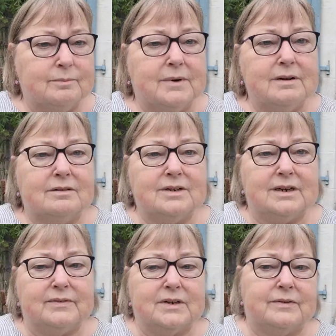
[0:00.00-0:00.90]
My
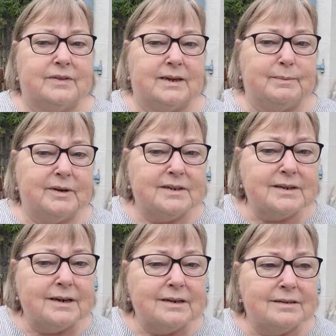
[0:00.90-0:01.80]
auntie lives over there. My
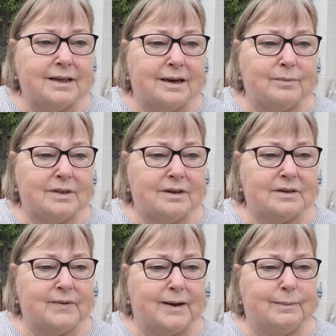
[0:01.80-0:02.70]
son's there with
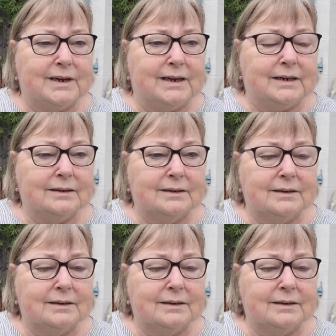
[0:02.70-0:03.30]
his family.